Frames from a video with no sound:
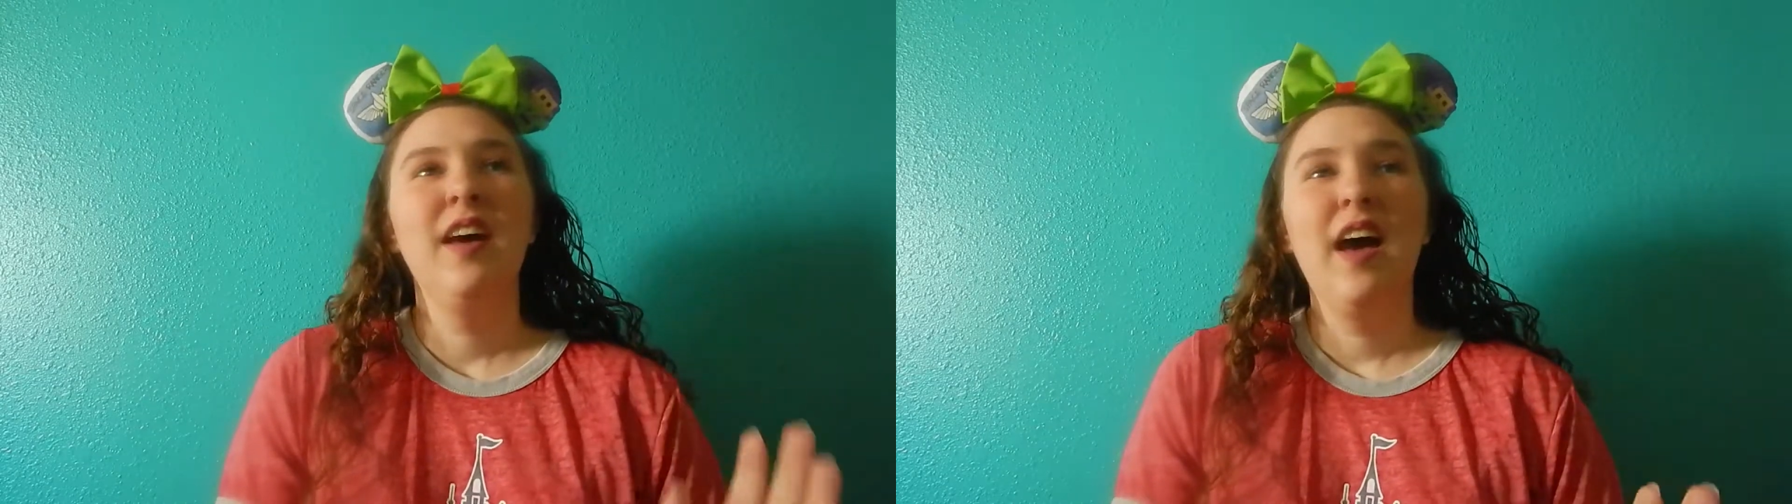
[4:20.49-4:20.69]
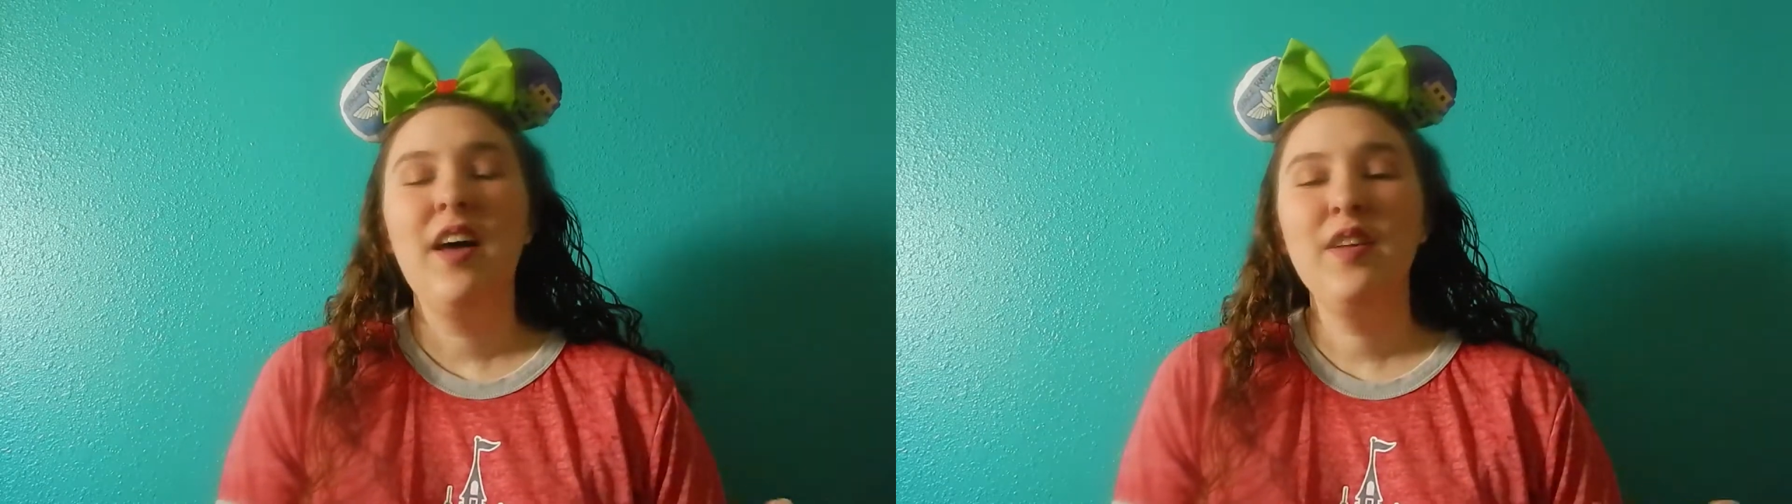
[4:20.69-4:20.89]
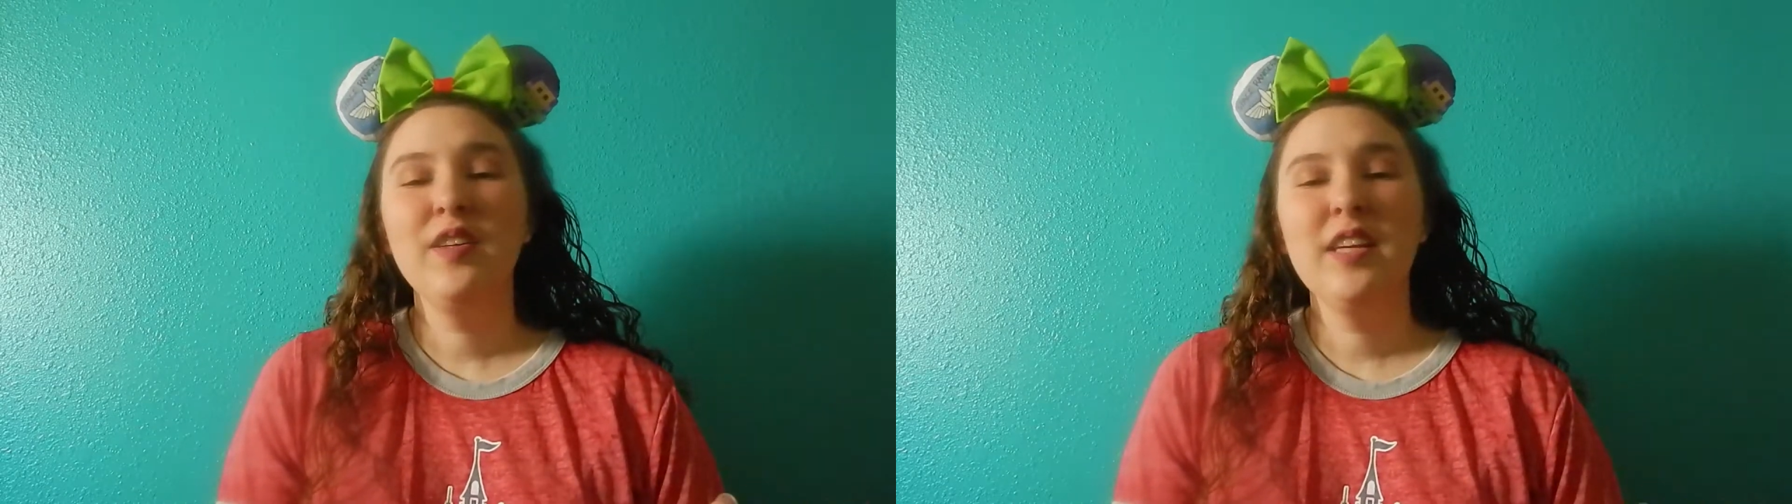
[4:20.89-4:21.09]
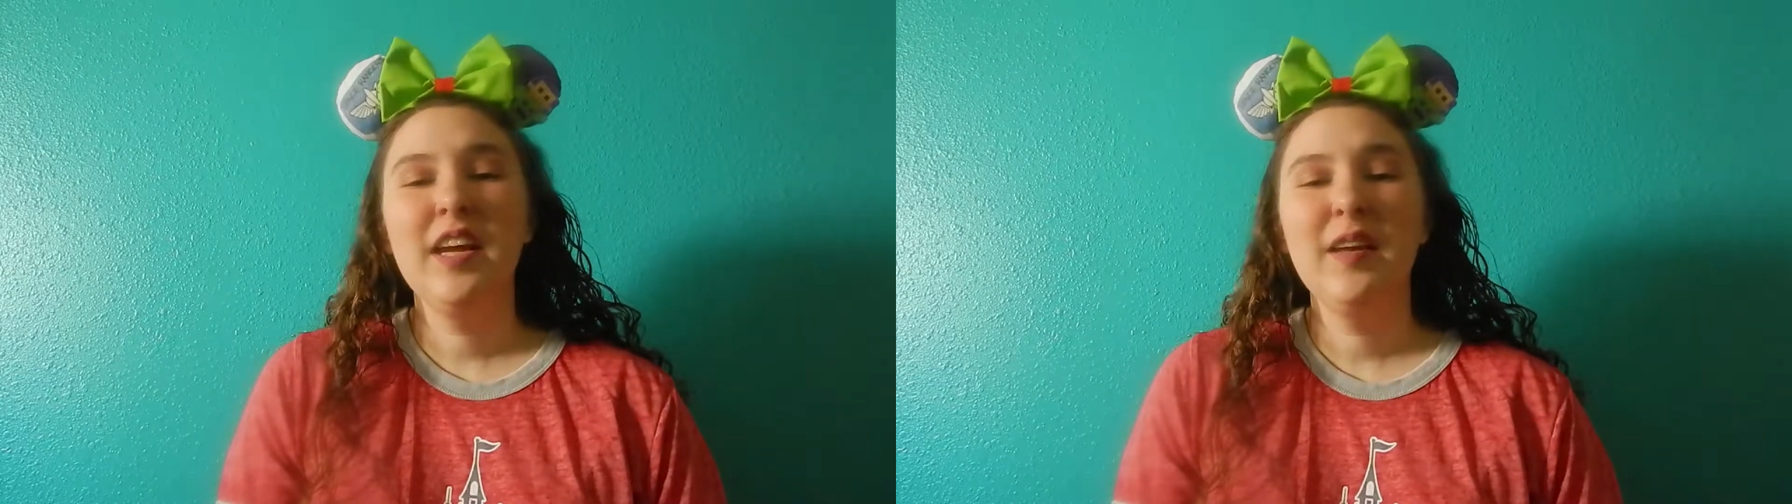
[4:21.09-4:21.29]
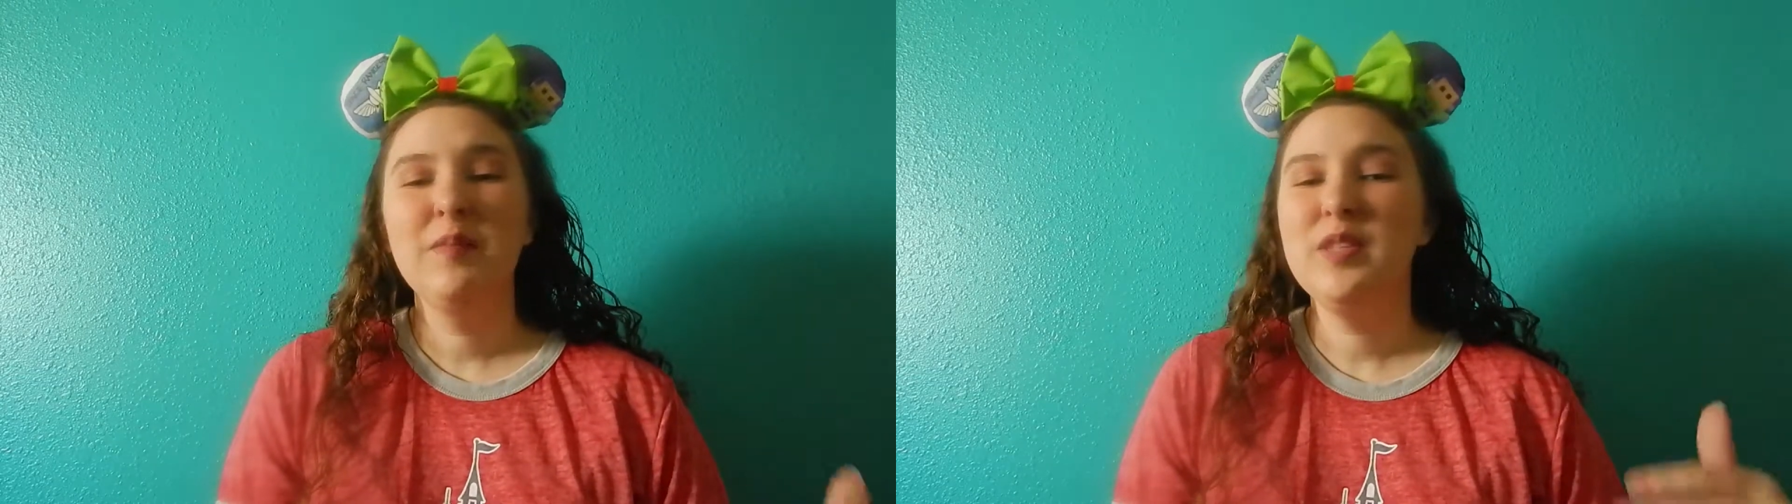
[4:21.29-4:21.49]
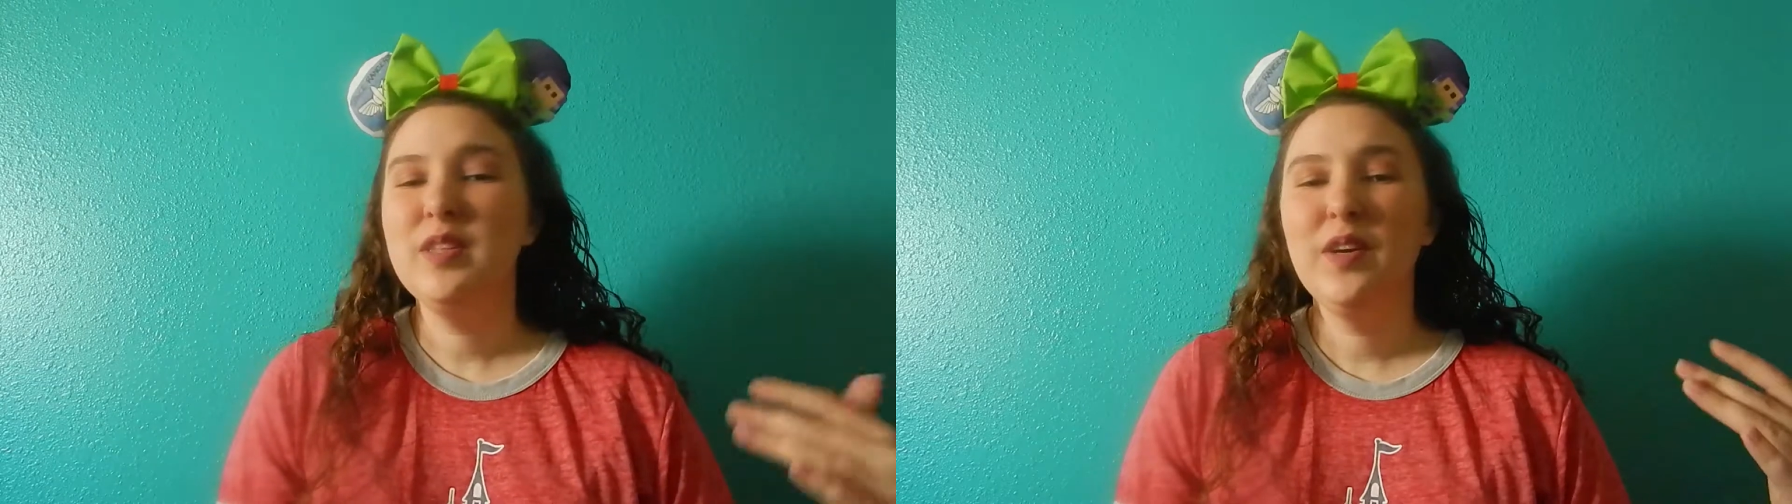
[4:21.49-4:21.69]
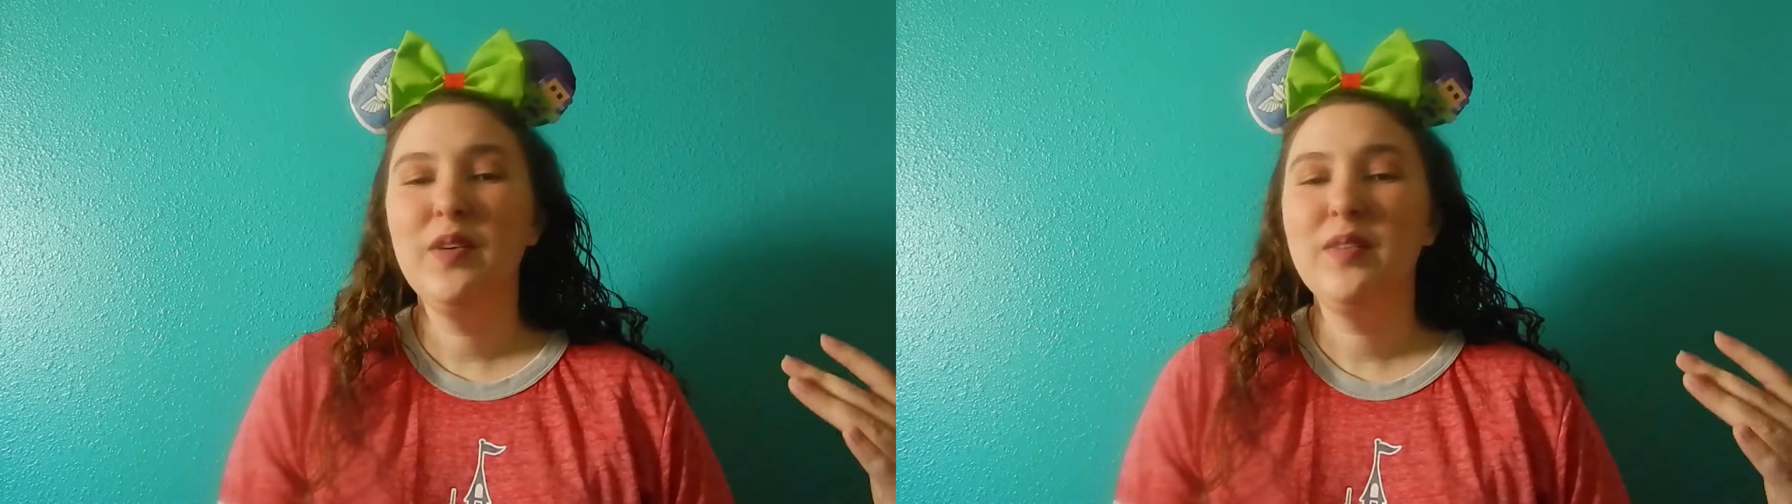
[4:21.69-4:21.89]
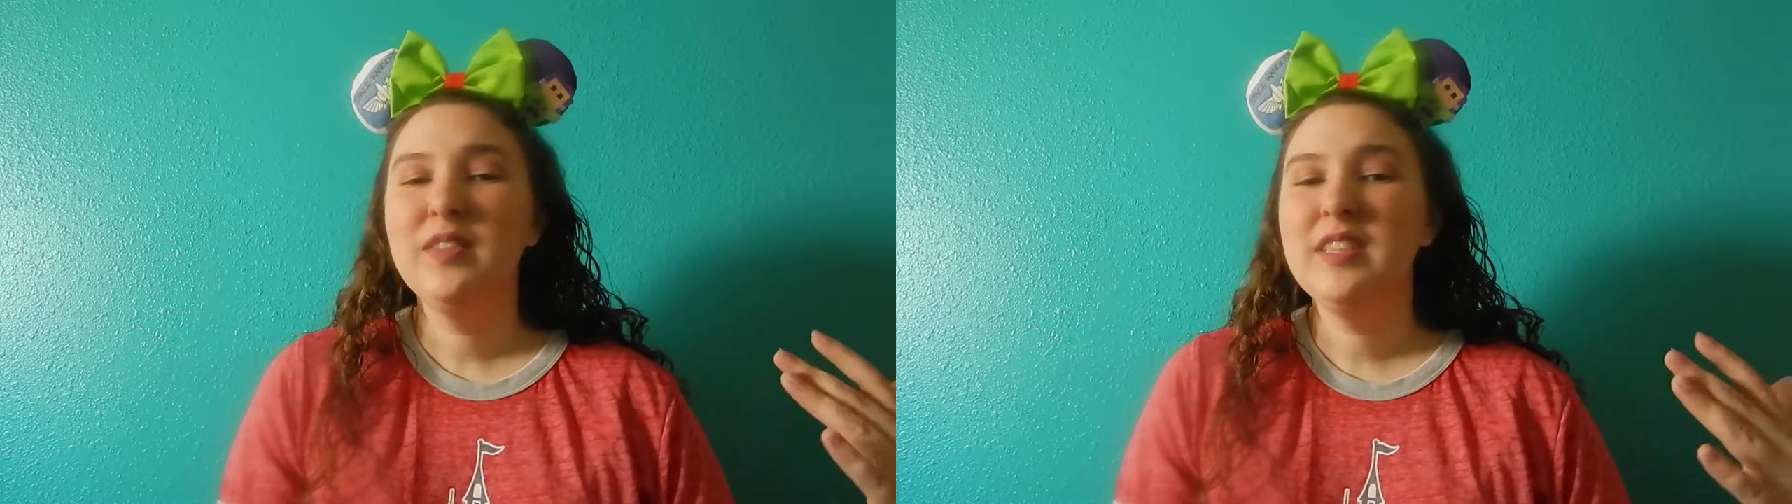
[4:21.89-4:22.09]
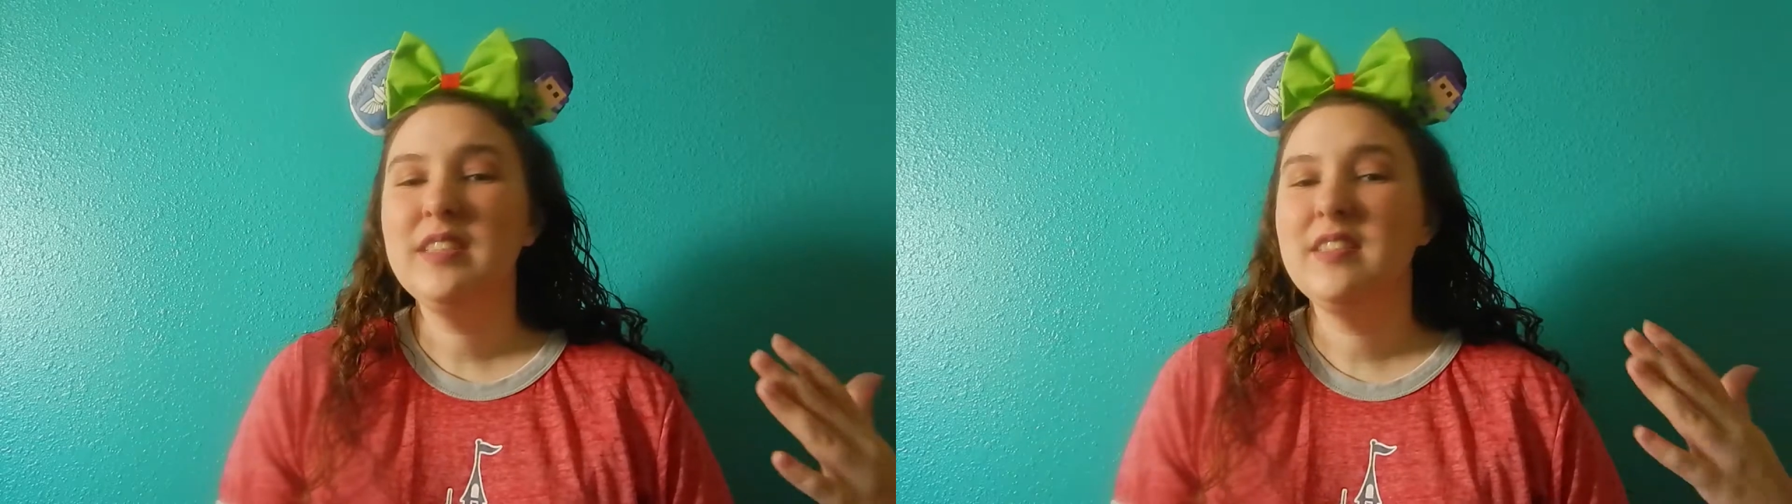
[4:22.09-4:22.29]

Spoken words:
other times, just